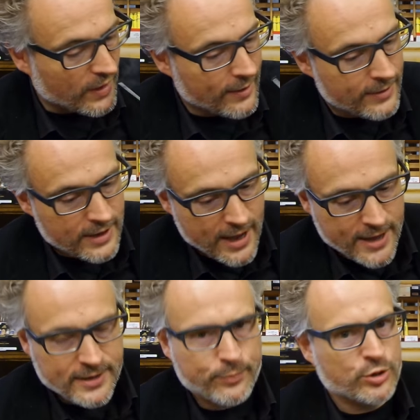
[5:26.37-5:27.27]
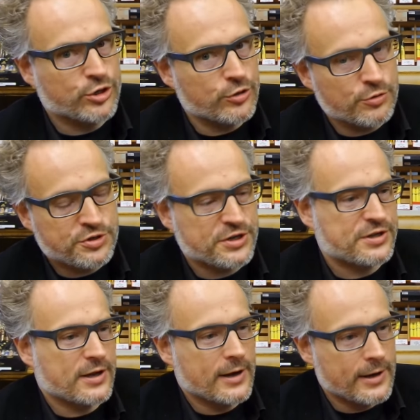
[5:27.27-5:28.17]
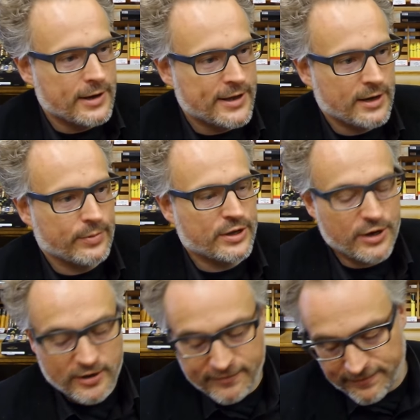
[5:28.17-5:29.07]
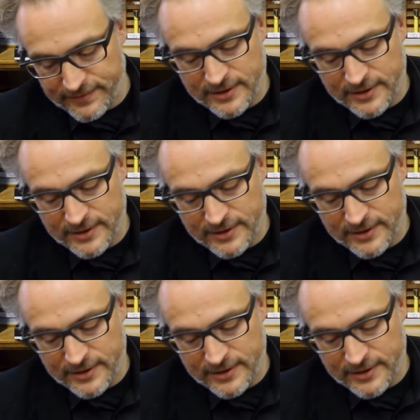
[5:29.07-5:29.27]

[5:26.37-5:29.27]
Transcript: In the end, it produces a little bit of